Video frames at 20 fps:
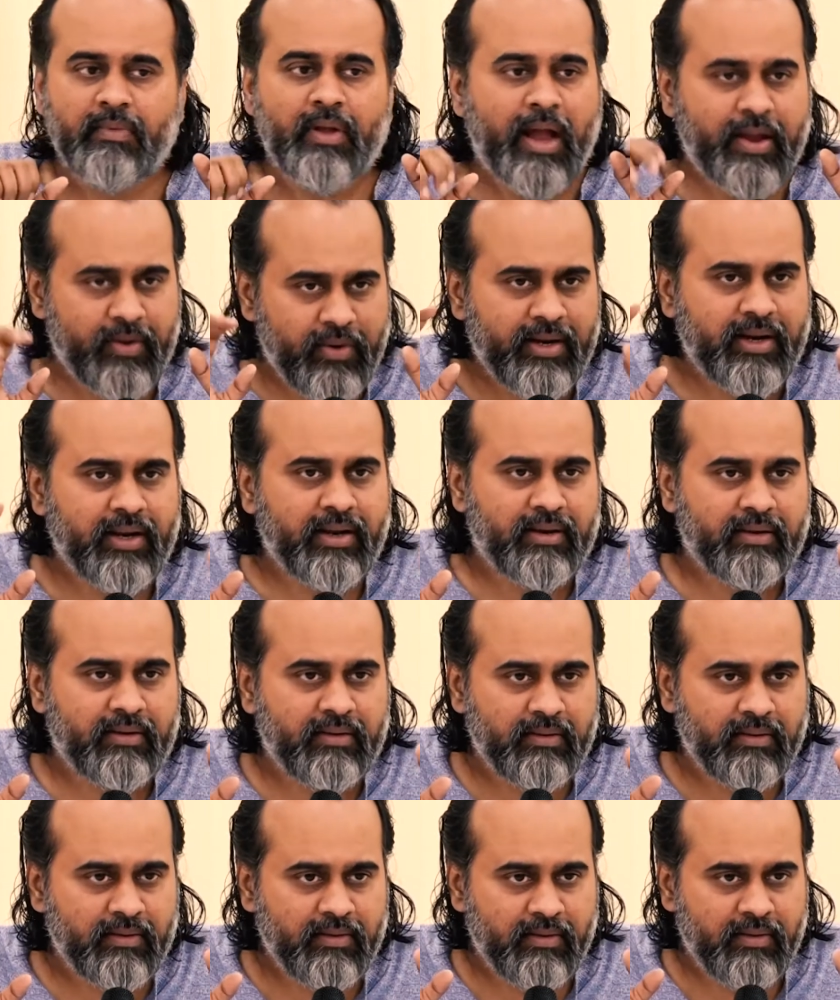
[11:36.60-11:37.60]
Are you getting
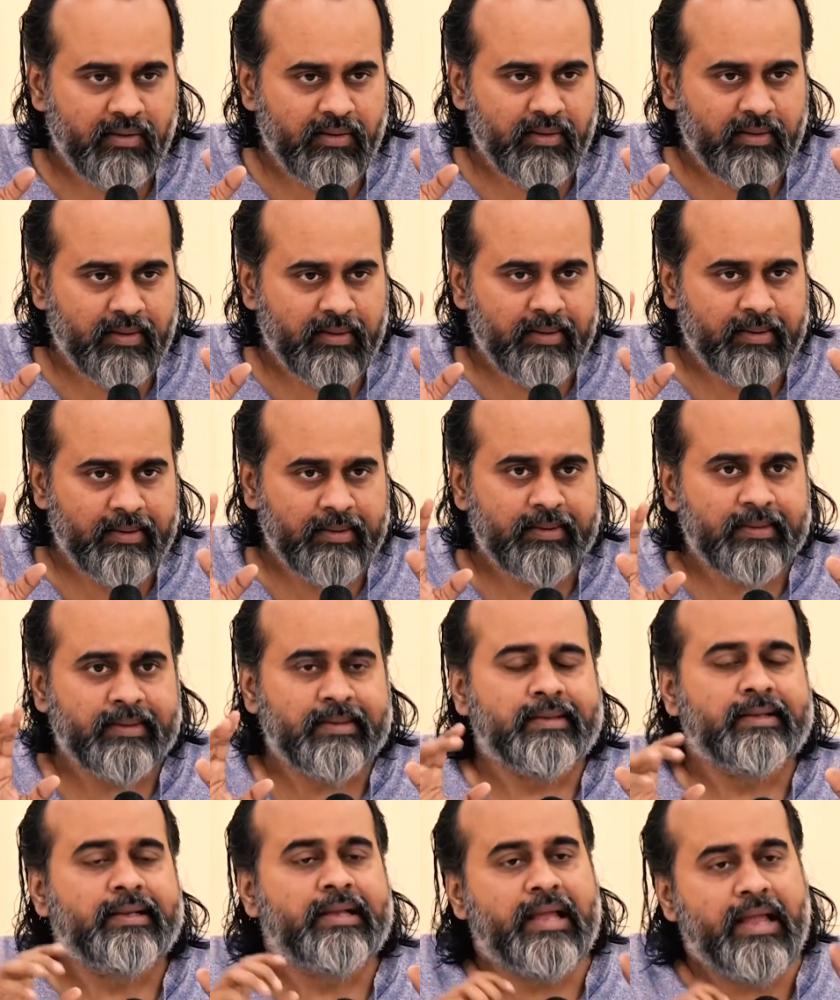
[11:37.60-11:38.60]
it?
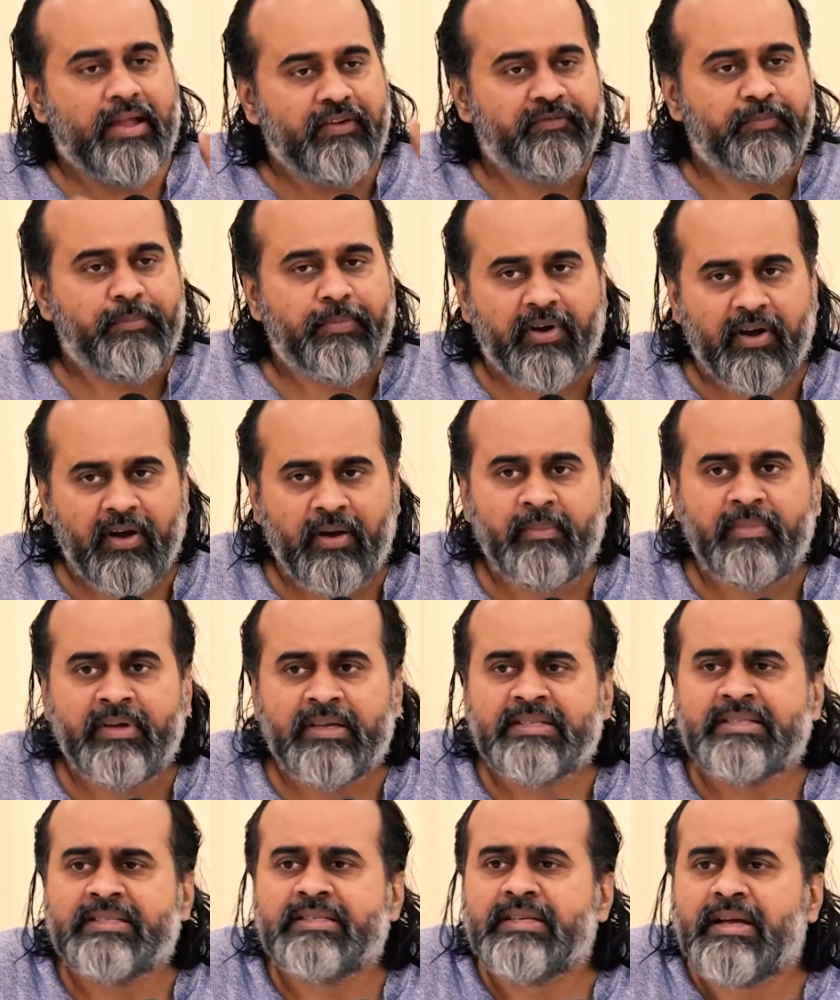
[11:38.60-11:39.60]
If Brahm
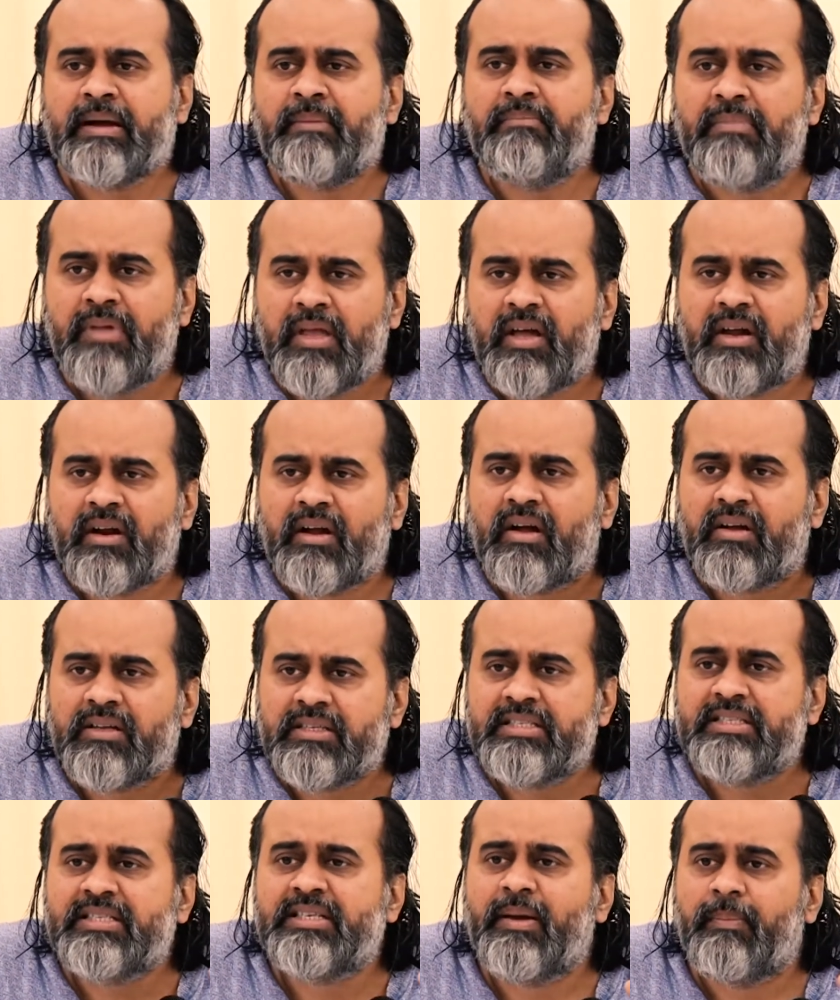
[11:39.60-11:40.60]
is a mere
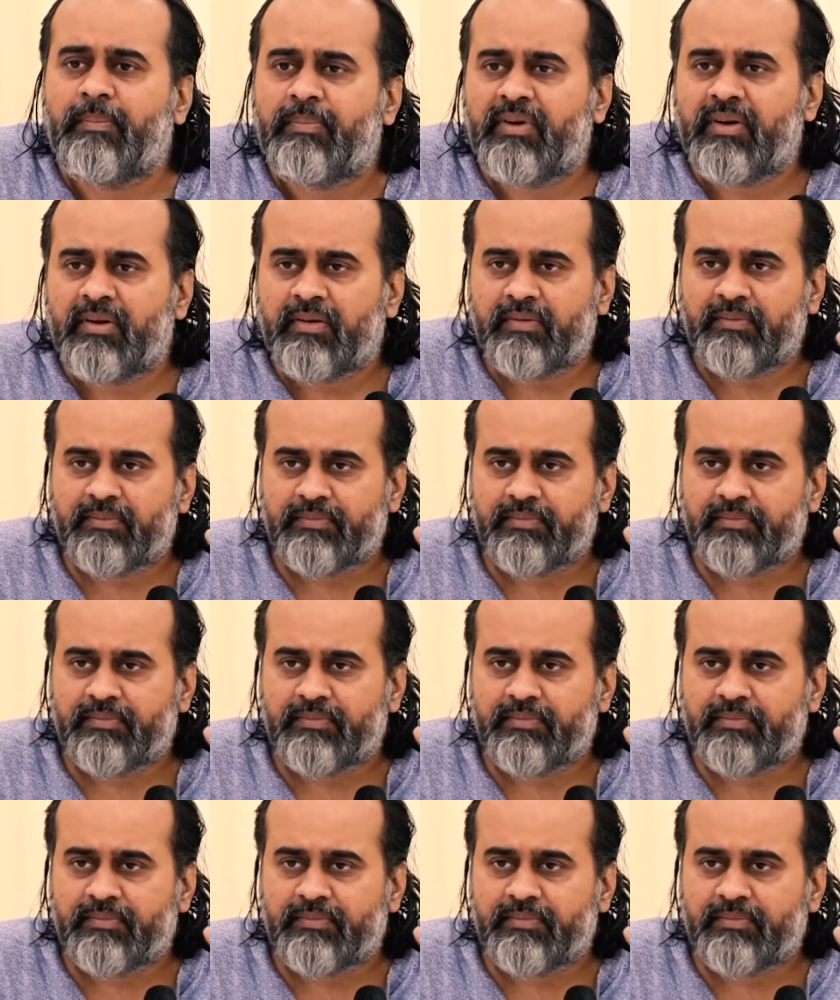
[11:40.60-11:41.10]
concept,